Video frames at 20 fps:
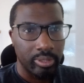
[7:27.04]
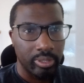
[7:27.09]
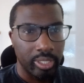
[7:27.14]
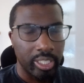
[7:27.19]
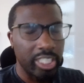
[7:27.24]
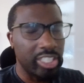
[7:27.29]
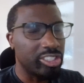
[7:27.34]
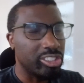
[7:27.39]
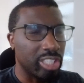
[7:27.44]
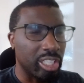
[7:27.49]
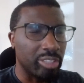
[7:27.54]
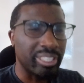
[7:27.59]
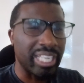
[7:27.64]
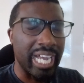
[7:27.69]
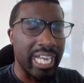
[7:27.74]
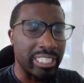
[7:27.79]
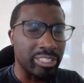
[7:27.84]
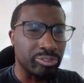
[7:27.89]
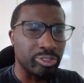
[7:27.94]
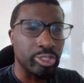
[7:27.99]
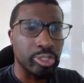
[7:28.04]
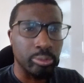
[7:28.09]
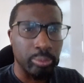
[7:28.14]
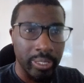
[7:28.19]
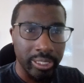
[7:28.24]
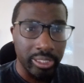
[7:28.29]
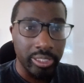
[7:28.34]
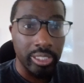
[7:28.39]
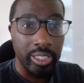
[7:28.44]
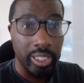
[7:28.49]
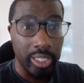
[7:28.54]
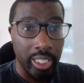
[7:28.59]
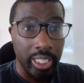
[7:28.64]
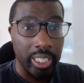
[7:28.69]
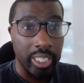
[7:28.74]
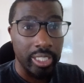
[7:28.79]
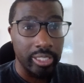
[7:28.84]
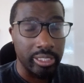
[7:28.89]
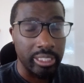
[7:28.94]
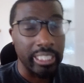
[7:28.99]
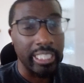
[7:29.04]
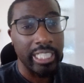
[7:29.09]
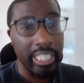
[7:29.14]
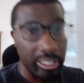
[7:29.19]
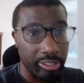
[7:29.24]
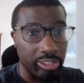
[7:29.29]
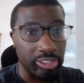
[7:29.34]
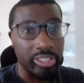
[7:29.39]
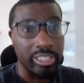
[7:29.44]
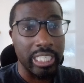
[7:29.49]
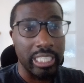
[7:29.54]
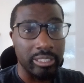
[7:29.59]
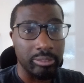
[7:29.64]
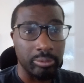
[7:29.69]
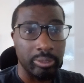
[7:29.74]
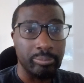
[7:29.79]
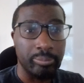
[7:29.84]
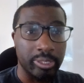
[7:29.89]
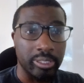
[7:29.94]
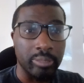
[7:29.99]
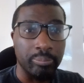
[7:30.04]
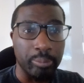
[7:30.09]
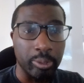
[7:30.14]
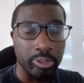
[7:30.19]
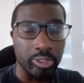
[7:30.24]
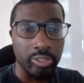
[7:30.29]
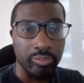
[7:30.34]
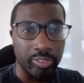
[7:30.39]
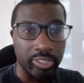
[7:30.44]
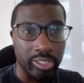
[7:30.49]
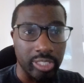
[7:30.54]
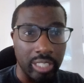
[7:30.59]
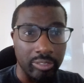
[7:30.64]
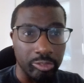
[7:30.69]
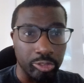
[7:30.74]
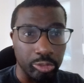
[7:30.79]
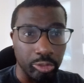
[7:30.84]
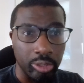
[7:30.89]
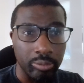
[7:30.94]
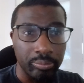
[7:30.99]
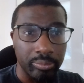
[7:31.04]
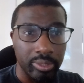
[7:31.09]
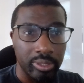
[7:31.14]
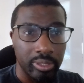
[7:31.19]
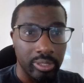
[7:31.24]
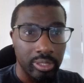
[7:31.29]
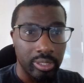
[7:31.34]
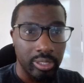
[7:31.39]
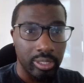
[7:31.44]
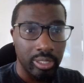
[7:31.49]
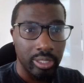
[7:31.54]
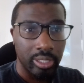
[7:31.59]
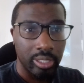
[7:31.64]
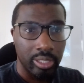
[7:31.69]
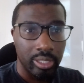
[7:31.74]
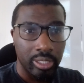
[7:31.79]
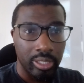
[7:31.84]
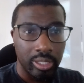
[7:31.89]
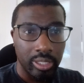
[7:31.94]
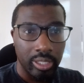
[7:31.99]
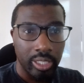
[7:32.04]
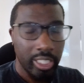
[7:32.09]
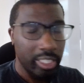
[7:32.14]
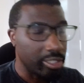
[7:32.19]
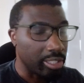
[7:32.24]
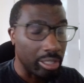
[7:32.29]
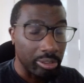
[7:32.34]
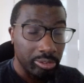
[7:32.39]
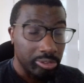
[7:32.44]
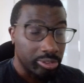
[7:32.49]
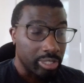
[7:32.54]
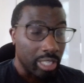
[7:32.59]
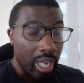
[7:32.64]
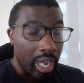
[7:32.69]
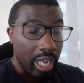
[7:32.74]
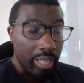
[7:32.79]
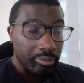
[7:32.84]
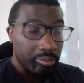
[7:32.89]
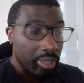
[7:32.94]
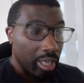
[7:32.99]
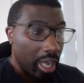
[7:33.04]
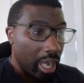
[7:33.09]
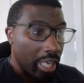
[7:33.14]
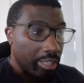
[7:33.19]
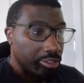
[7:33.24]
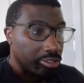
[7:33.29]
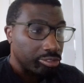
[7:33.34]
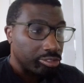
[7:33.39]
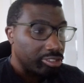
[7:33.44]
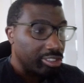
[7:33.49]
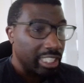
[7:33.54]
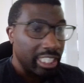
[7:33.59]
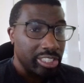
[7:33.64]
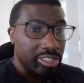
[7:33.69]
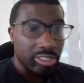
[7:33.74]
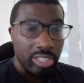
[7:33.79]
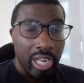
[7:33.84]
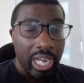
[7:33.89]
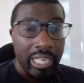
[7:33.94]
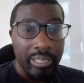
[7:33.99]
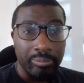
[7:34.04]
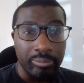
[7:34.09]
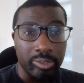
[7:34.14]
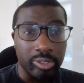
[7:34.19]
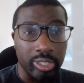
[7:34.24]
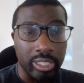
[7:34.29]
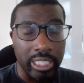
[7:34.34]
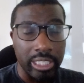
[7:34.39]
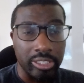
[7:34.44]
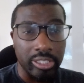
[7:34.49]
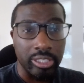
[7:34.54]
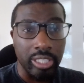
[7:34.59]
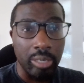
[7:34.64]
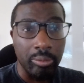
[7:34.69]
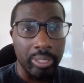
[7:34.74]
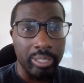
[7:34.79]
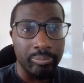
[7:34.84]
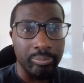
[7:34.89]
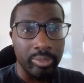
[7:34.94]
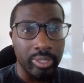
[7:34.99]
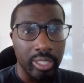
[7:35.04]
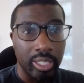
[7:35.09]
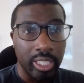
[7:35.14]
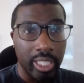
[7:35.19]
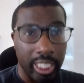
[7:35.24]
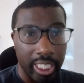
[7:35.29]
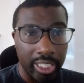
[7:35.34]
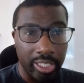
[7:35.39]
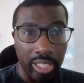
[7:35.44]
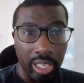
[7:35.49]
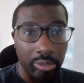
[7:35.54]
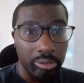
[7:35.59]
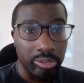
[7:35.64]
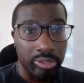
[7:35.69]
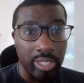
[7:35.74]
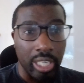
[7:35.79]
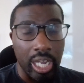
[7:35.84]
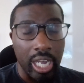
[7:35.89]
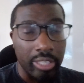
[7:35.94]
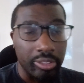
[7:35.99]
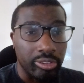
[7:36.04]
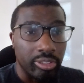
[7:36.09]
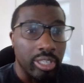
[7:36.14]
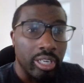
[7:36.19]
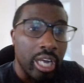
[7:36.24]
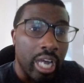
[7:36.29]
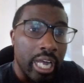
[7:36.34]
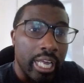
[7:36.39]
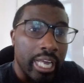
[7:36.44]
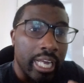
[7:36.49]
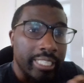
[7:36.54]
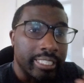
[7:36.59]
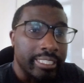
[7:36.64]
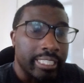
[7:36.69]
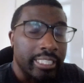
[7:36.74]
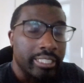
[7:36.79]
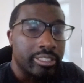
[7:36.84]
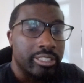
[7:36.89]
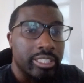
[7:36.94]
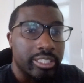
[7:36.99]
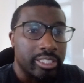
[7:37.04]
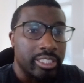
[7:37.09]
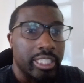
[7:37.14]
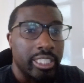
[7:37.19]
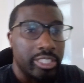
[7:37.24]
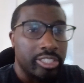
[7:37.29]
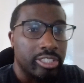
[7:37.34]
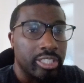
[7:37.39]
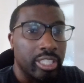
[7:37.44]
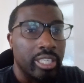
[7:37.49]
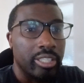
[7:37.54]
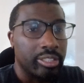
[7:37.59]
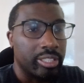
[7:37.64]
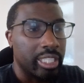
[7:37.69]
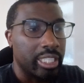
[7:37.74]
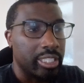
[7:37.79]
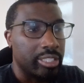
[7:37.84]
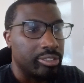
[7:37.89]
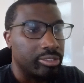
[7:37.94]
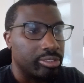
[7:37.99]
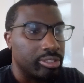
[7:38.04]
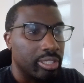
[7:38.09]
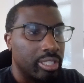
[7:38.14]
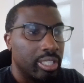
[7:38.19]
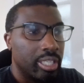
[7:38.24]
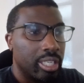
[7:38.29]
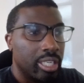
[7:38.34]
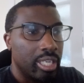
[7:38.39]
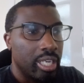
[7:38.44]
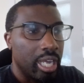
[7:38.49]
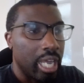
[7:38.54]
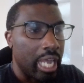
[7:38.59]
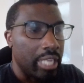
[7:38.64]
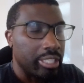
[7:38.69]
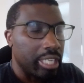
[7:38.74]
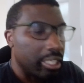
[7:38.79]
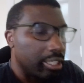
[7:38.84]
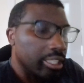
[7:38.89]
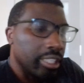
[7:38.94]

He's known Ange for 20 years. He understands where Mr. Box Office comes from. He knows that I need time to get to know him. He knows that I need to see certain things. And